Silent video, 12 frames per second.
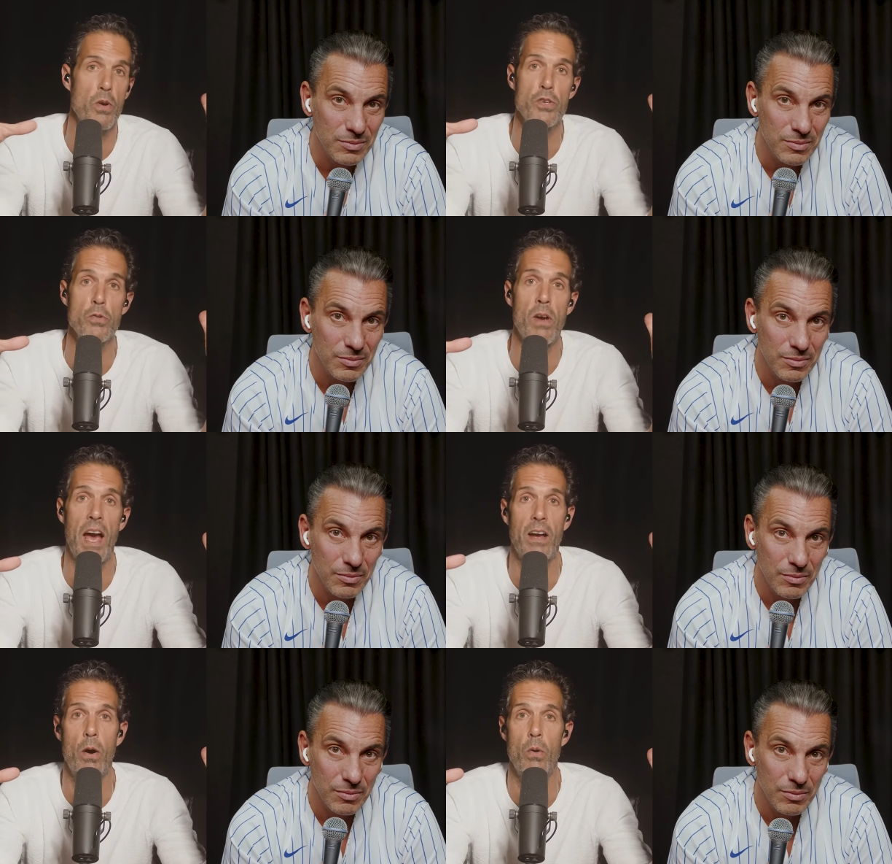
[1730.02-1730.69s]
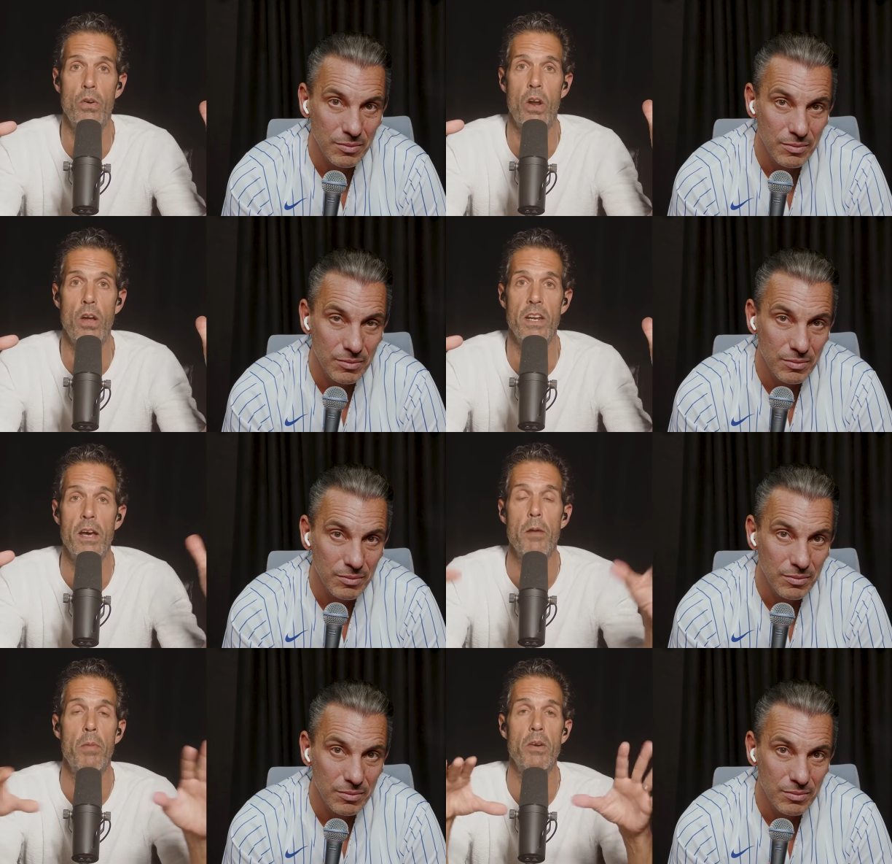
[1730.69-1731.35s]
Speaker 1: what you got going on here,
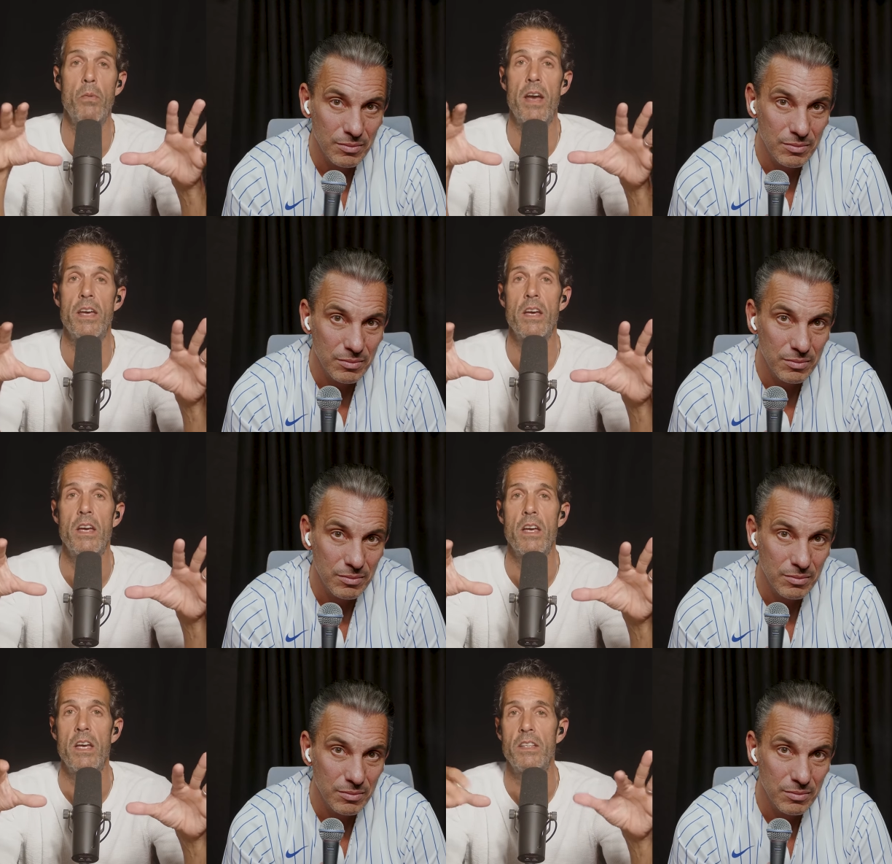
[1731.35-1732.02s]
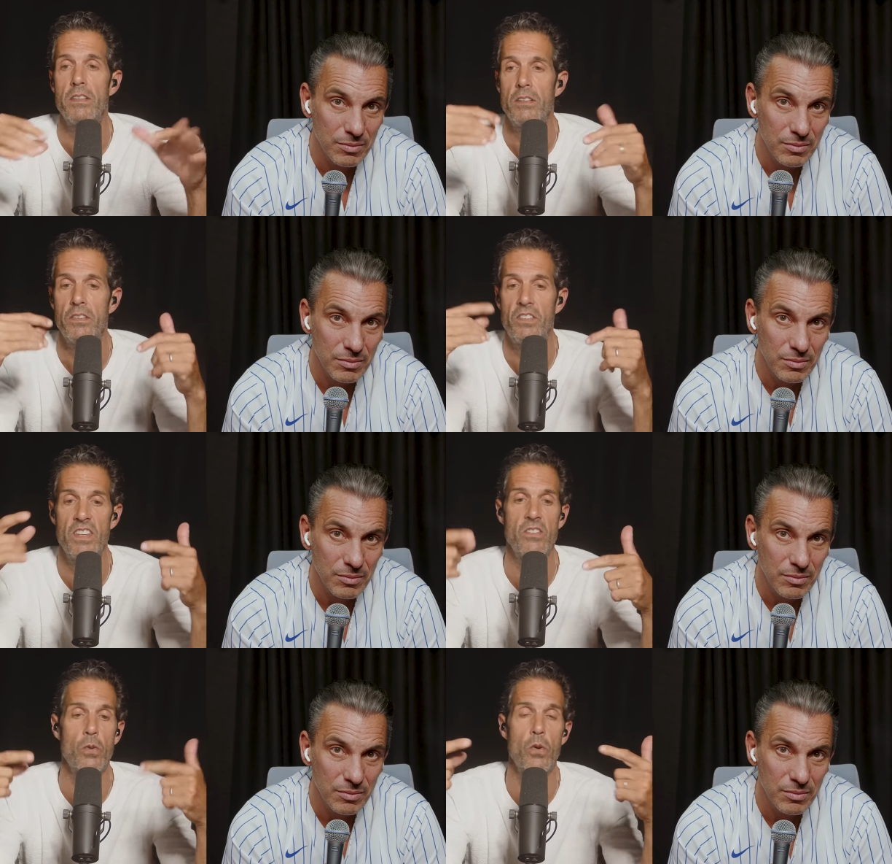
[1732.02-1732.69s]
by the way,
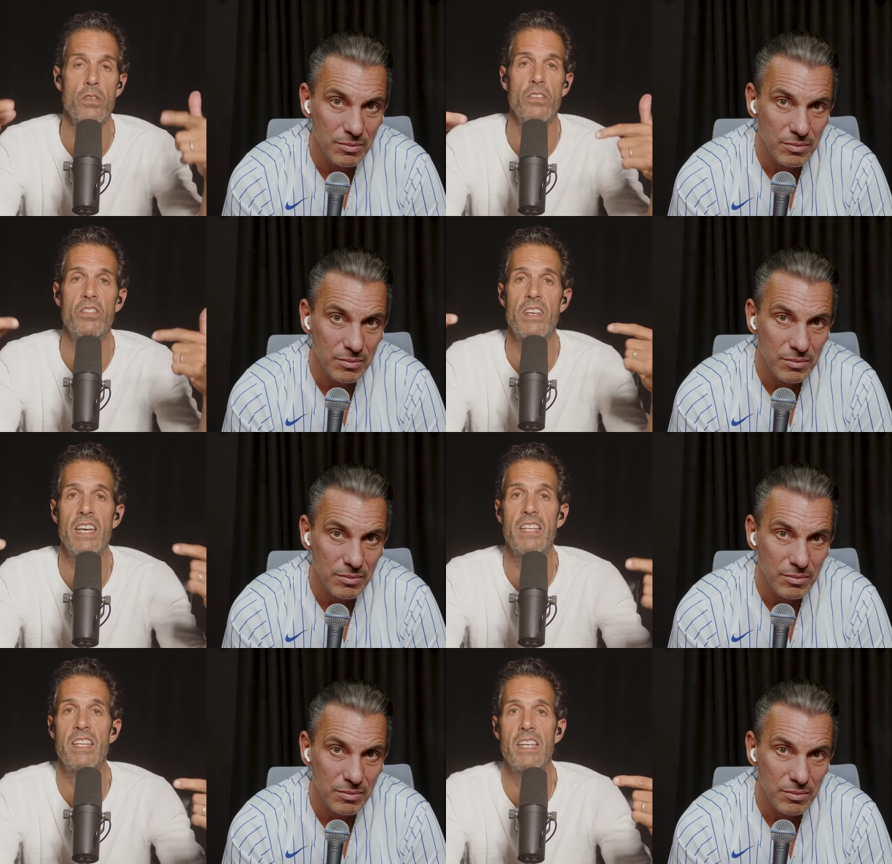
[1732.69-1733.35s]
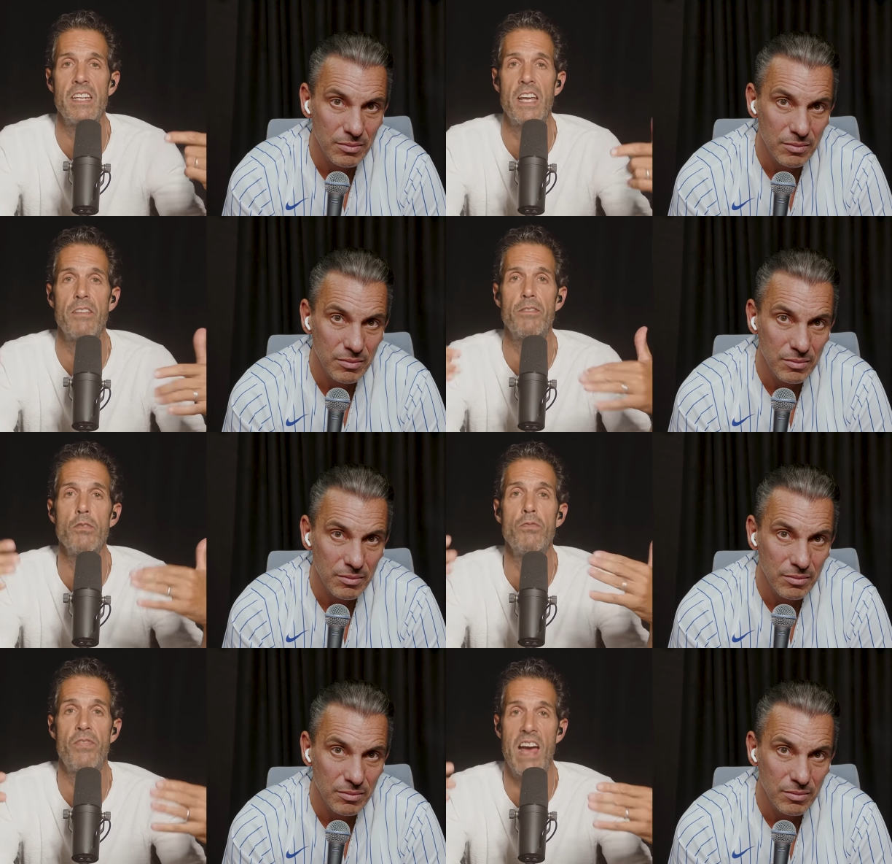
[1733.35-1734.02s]
since all this kicked in, have
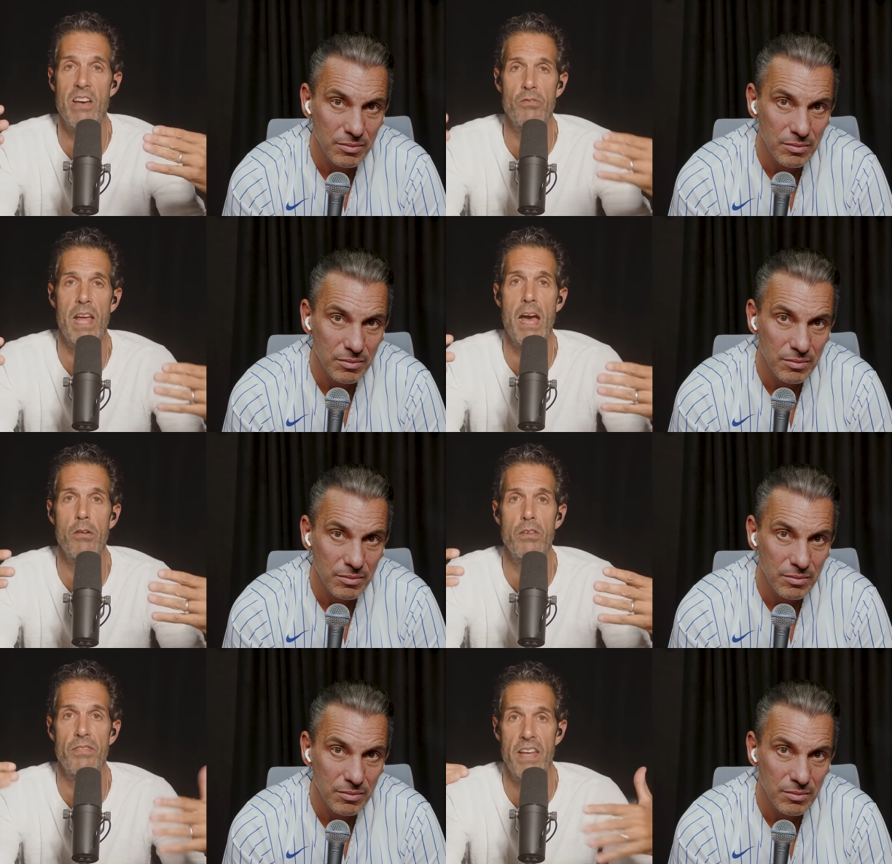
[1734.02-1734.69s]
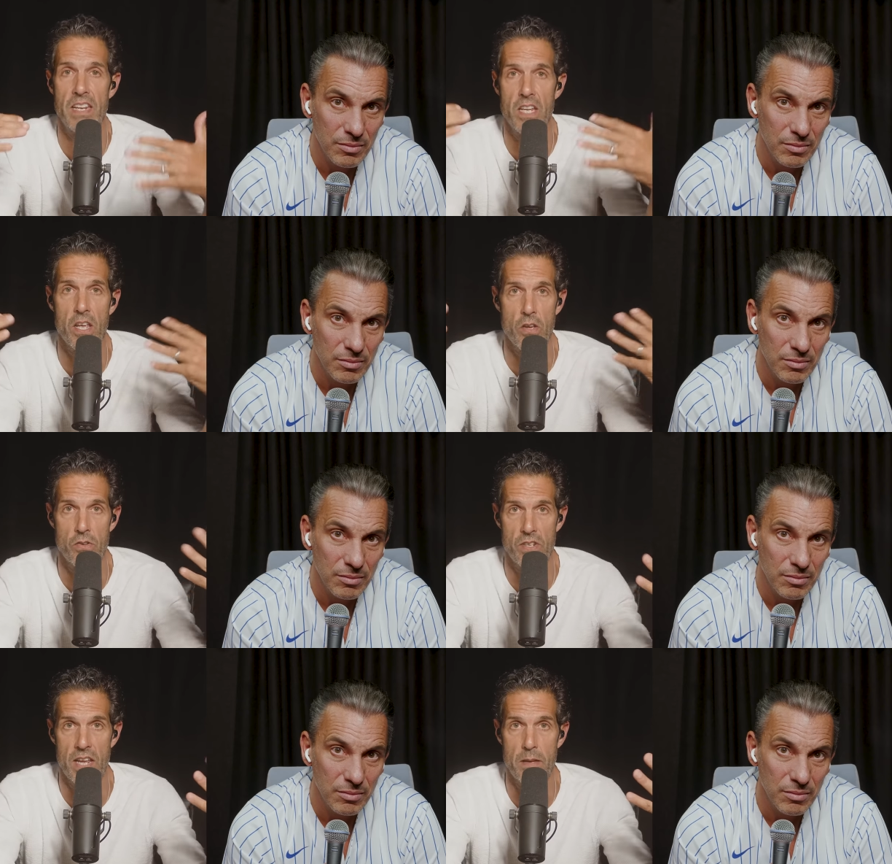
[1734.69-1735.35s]
you found out if any of
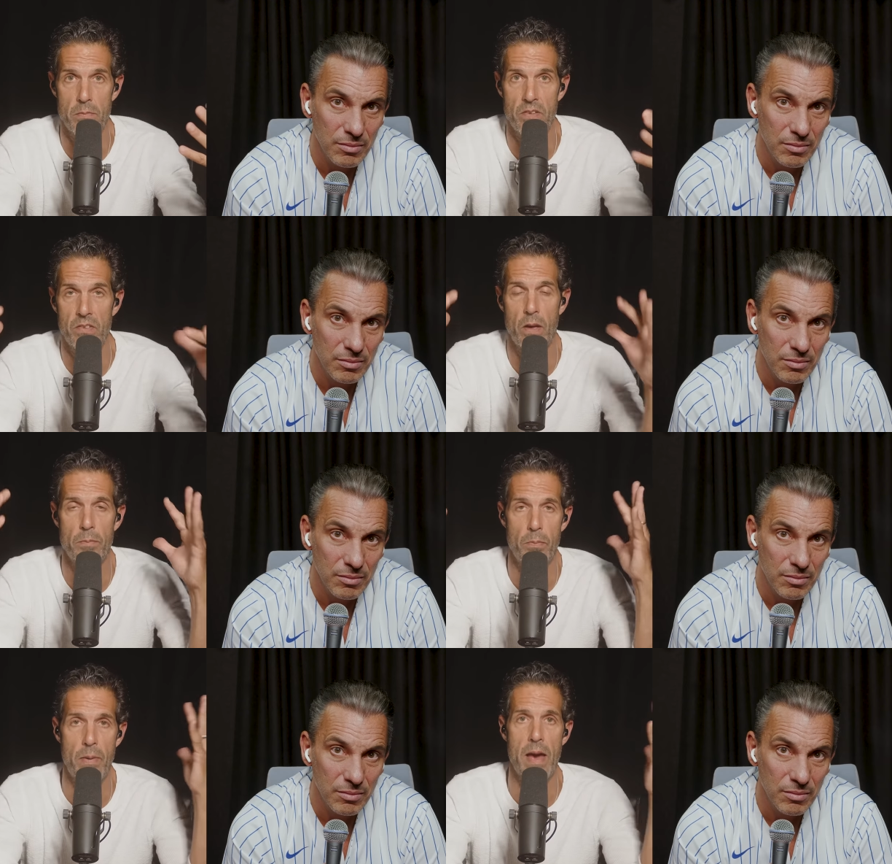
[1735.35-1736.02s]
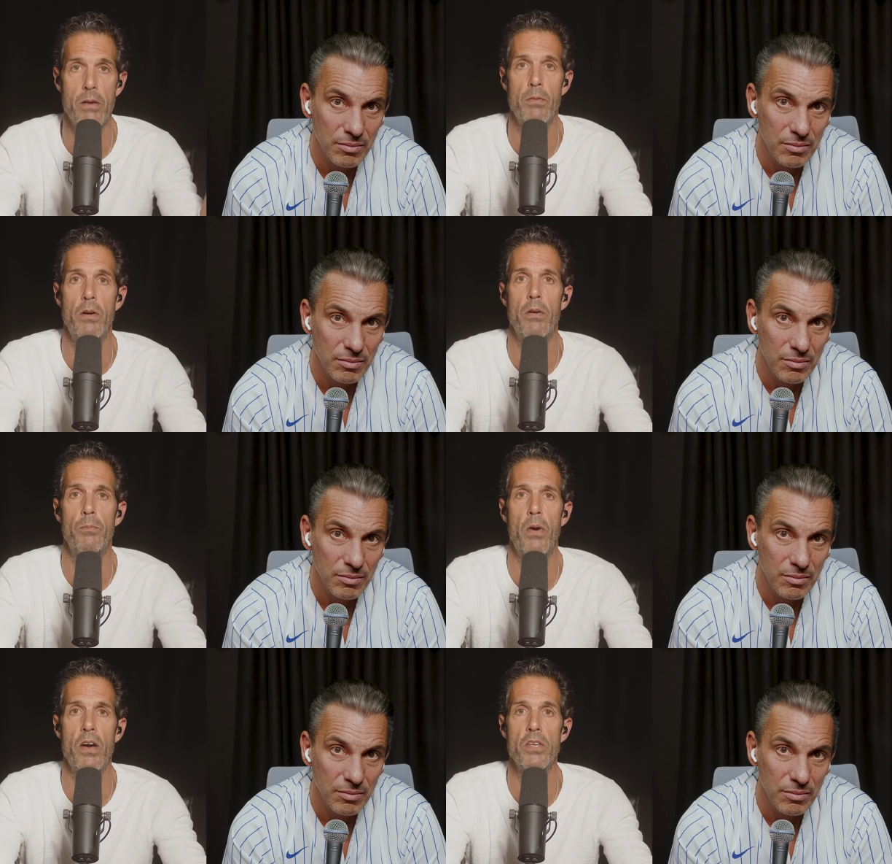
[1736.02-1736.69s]
your neighbors up about
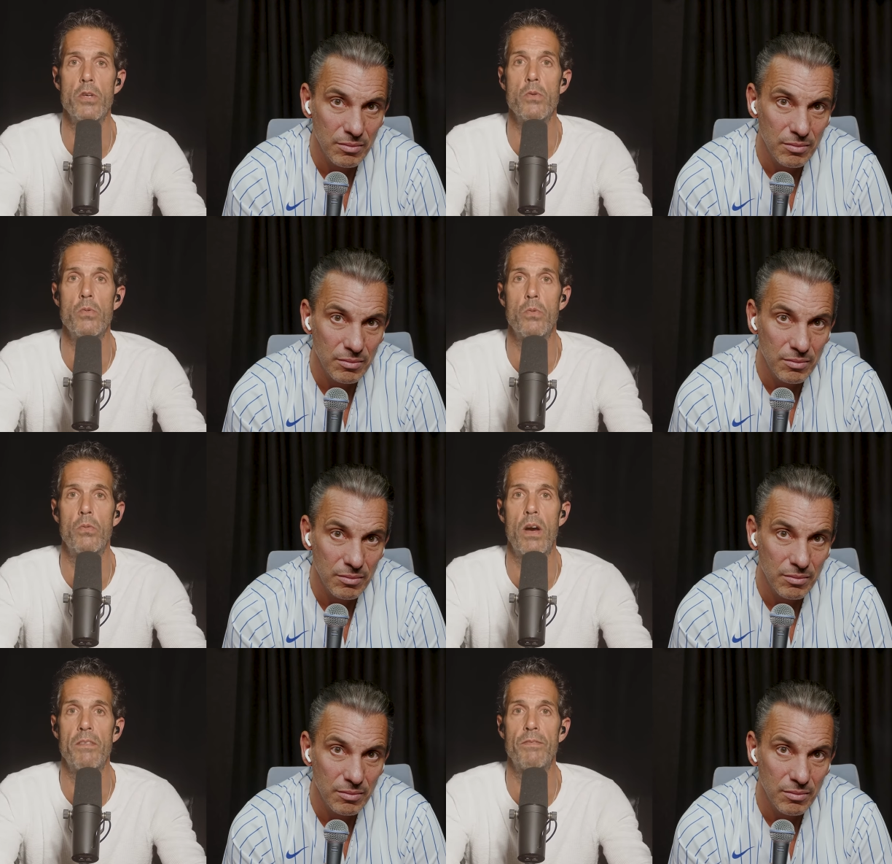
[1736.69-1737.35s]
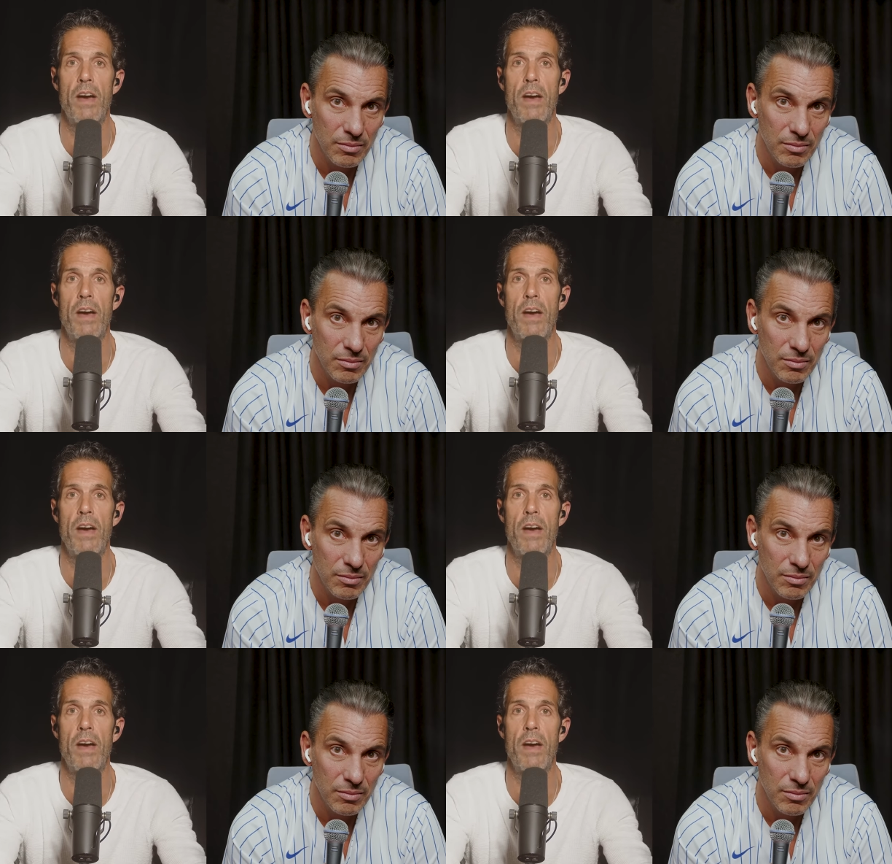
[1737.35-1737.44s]
up by you have,